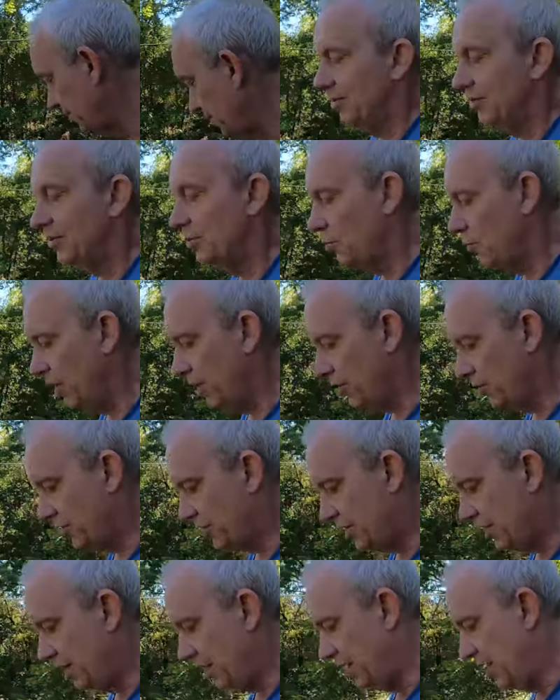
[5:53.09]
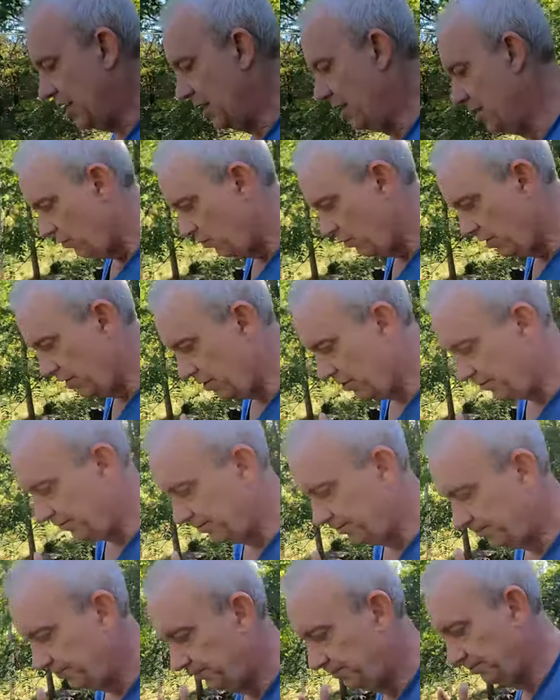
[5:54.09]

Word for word: During the winter, she will